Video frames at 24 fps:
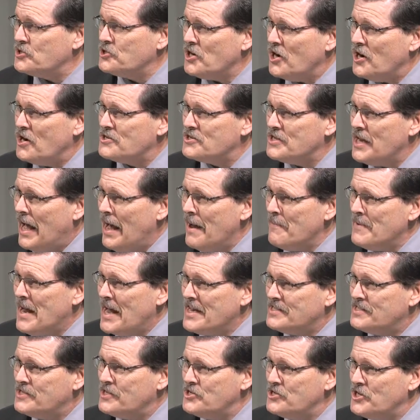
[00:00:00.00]
church. Now, I'm
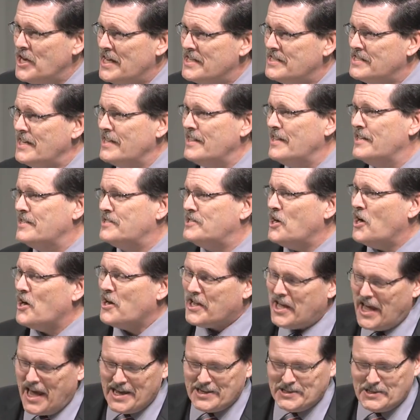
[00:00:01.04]
not suggesting that
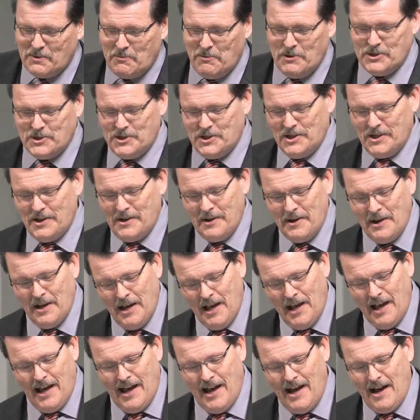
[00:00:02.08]
sarcasm is the,
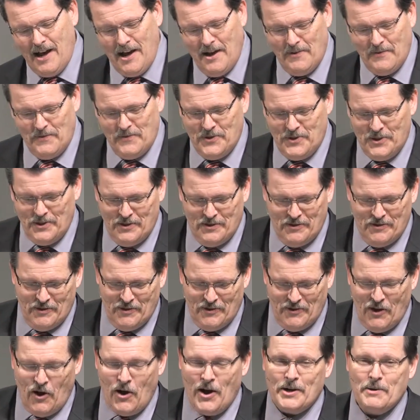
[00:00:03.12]
uh,
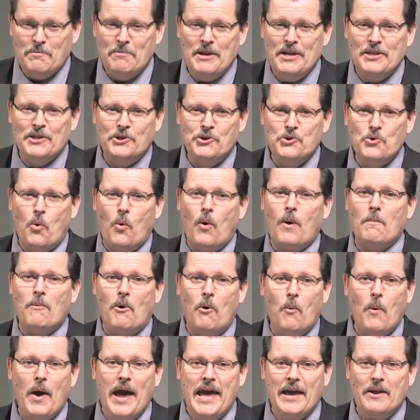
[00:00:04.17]
ought to be the
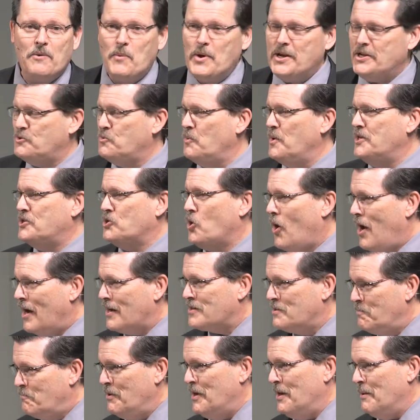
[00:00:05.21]
normal way in which we
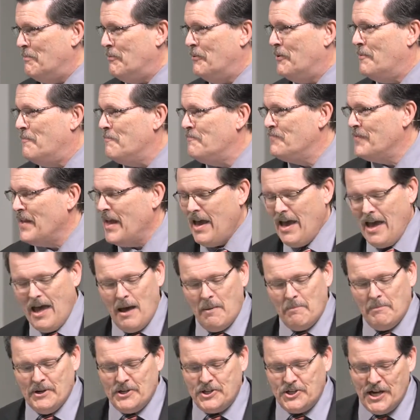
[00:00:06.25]
talk to people.
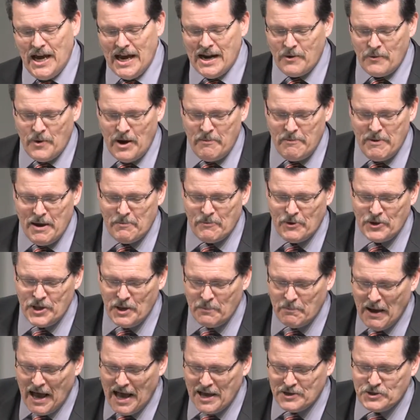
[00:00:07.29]
But you got to remember,
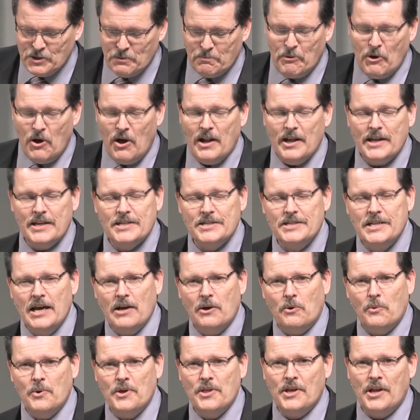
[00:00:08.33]
the Apostle Paul has
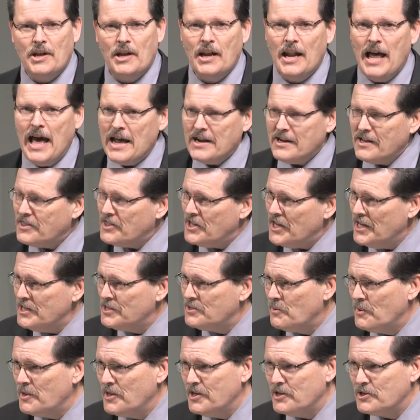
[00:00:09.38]
dealt with a lot of
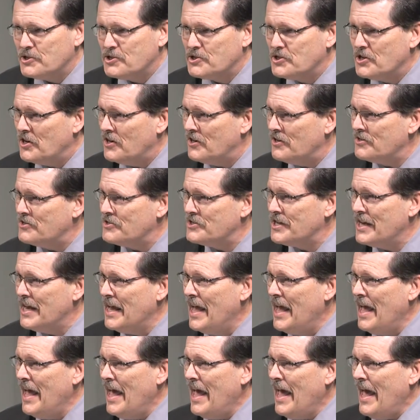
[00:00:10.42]
things with this church.
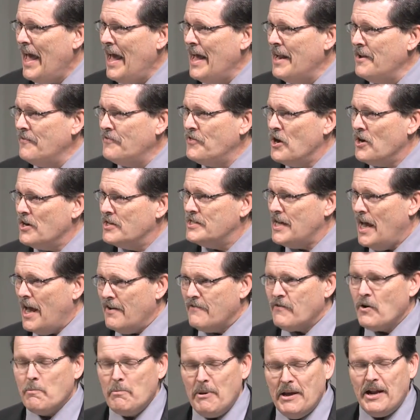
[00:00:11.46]
And if there has
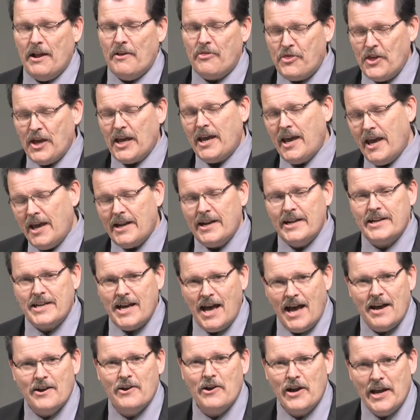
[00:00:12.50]
ever been a thick headed
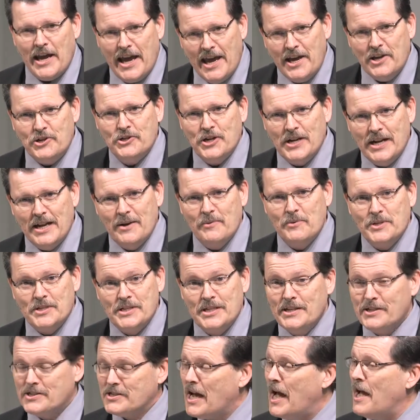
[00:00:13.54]
congregation, it was
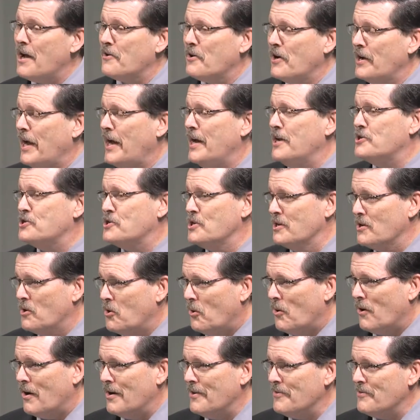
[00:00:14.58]
this congregation in
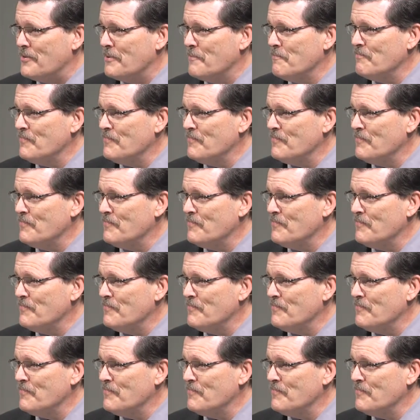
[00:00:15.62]
Corinth.